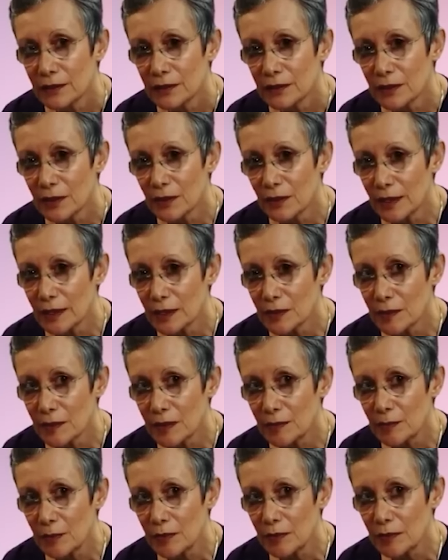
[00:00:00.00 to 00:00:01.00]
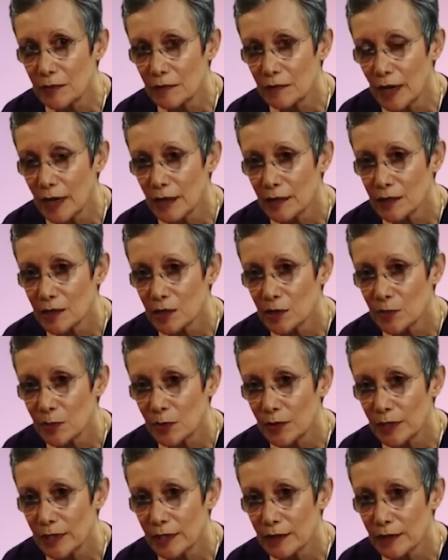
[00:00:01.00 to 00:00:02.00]
So as we move on to
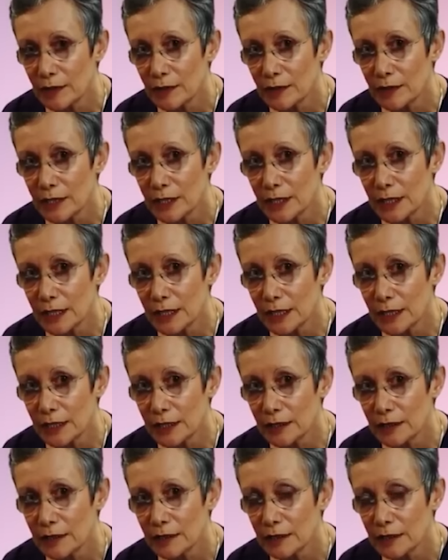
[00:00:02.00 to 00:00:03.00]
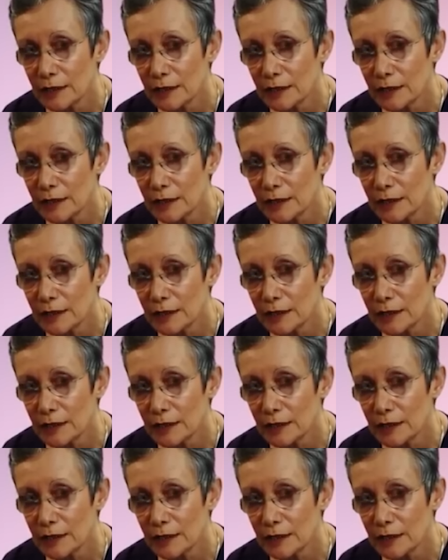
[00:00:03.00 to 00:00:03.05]
point 13,